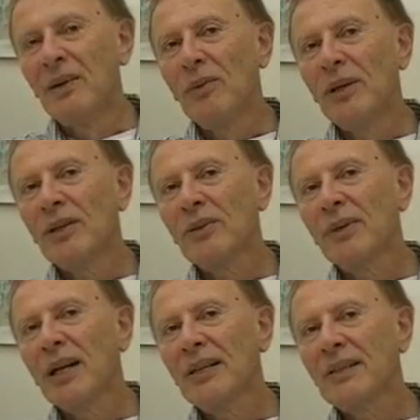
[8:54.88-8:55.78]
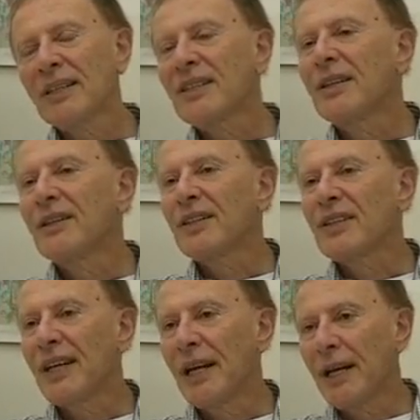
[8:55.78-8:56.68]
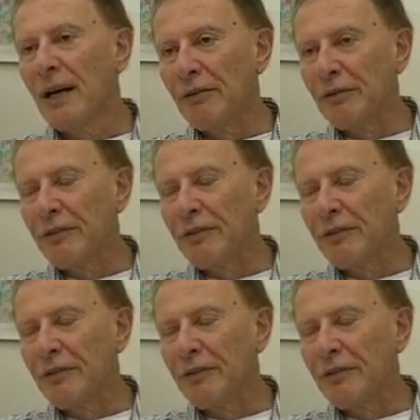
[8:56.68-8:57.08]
We're not relating seriously enough.